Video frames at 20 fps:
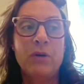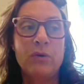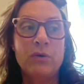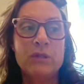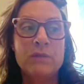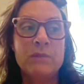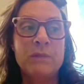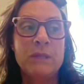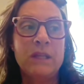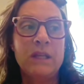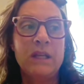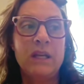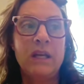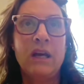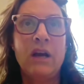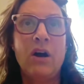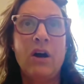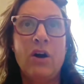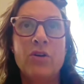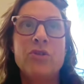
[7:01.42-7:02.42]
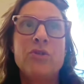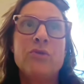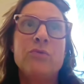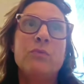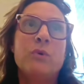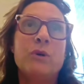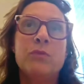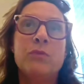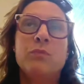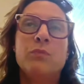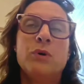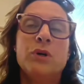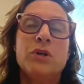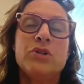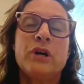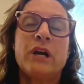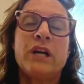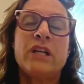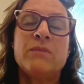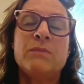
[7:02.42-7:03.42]
ultimately we're
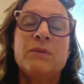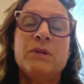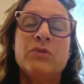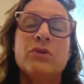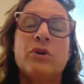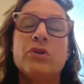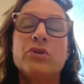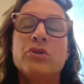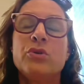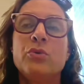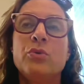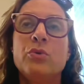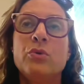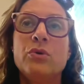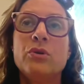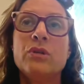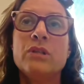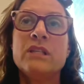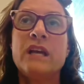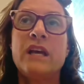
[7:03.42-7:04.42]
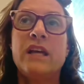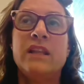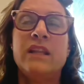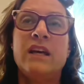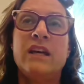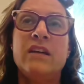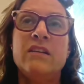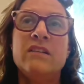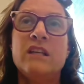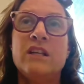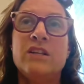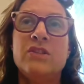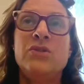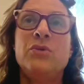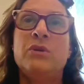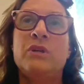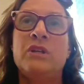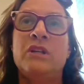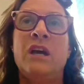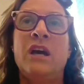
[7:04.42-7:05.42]
trying to build our tools and then Dentsu
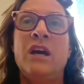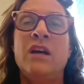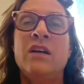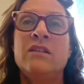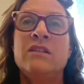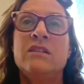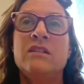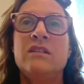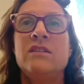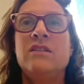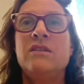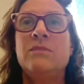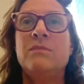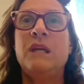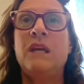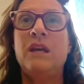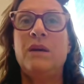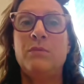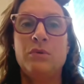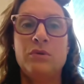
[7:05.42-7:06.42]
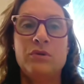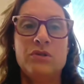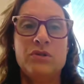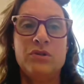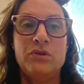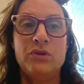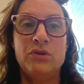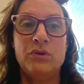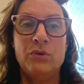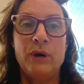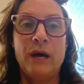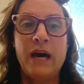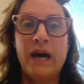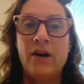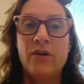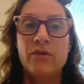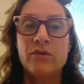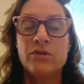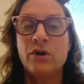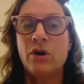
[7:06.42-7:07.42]
Connect to be able to
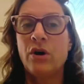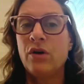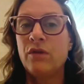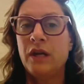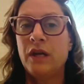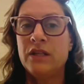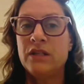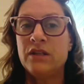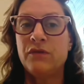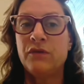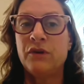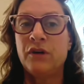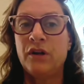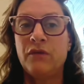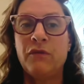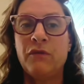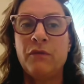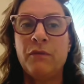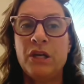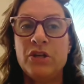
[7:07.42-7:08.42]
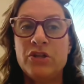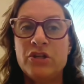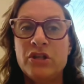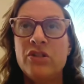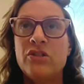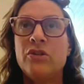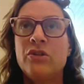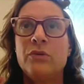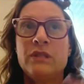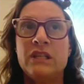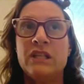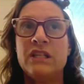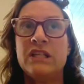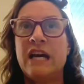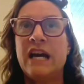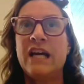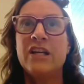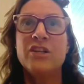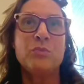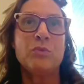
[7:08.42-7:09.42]
house all that different information. So it's a
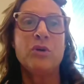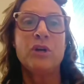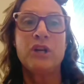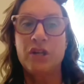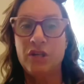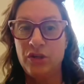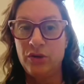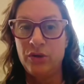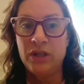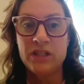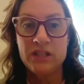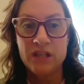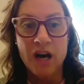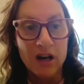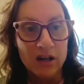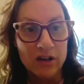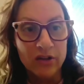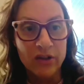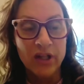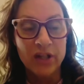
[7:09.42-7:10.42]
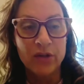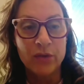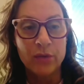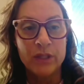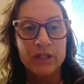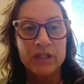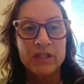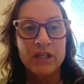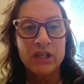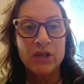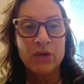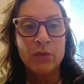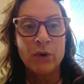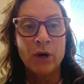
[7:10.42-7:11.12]
dashboard and you can toggle on the ones that you